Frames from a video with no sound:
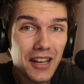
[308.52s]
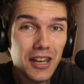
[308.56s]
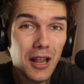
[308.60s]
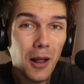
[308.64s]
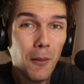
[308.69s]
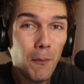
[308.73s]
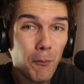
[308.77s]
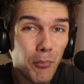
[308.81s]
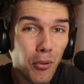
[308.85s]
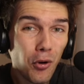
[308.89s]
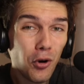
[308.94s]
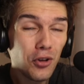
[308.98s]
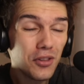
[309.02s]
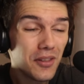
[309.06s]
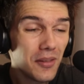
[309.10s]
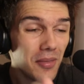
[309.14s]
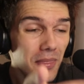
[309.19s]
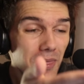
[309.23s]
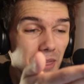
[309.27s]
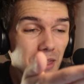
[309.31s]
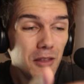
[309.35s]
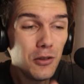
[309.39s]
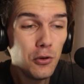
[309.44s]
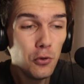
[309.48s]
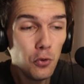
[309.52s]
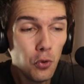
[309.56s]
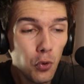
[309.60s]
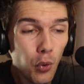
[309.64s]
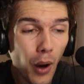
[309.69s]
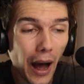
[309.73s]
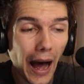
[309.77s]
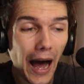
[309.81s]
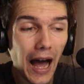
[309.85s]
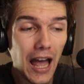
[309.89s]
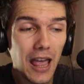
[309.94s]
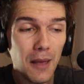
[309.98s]
Adal bought the
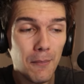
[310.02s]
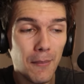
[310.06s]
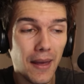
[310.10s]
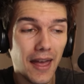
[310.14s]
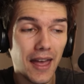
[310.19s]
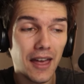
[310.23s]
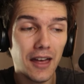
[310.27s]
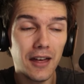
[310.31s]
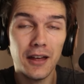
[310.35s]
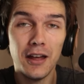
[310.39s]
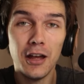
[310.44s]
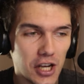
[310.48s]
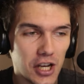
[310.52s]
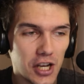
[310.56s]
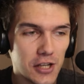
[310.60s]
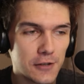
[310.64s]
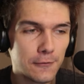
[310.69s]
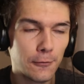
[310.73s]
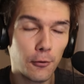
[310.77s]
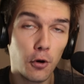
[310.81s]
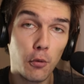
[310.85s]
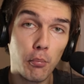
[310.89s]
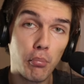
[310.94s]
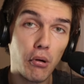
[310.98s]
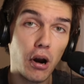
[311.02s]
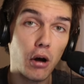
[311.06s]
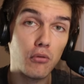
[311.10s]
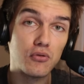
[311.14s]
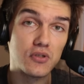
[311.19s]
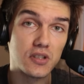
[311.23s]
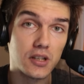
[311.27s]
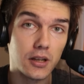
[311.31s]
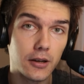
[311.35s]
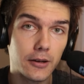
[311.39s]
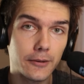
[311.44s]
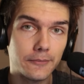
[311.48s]
new iMac just for
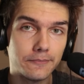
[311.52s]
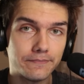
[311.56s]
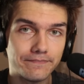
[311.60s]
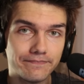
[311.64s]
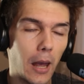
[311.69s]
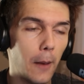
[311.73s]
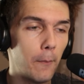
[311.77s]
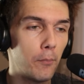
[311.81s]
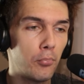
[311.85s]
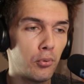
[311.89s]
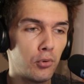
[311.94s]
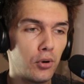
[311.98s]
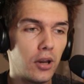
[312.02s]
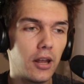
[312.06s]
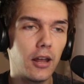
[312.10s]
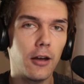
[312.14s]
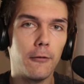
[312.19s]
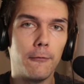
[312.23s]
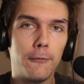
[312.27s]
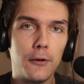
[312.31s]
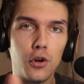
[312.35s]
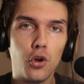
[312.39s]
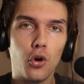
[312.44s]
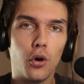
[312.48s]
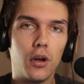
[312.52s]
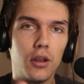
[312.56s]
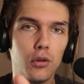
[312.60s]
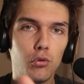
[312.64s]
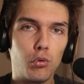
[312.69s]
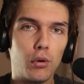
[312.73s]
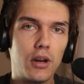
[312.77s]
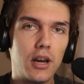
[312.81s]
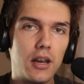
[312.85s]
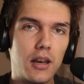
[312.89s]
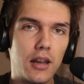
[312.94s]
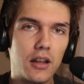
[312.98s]
browsing and putting a video
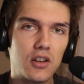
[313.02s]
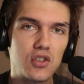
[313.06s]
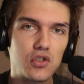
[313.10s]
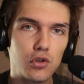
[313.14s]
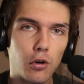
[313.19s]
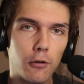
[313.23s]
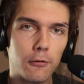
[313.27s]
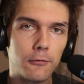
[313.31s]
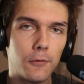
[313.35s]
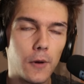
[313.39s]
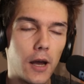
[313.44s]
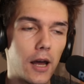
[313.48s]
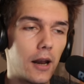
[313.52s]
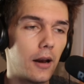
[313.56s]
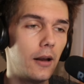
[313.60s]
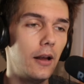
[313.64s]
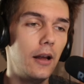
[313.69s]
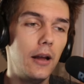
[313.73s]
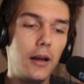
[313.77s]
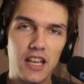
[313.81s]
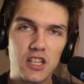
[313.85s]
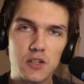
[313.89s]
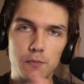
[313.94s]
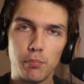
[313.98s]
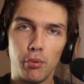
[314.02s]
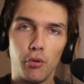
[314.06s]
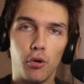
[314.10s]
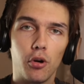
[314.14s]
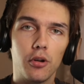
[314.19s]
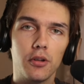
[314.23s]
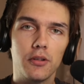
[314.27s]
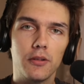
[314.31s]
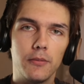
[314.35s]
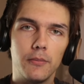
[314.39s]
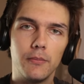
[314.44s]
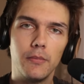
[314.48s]
into editing software,
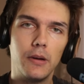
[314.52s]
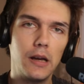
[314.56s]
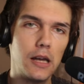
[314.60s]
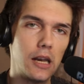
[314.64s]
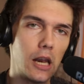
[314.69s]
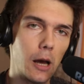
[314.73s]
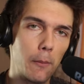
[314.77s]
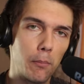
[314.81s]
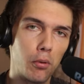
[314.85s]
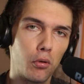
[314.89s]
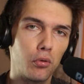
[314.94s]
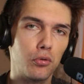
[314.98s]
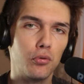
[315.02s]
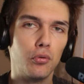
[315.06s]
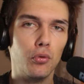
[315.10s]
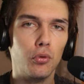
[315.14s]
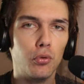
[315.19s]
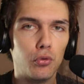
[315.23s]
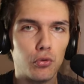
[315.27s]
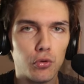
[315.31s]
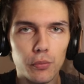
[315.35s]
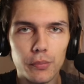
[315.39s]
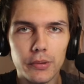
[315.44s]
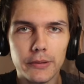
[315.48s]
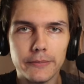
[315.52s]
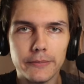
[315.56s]
export, and upload to YouTube.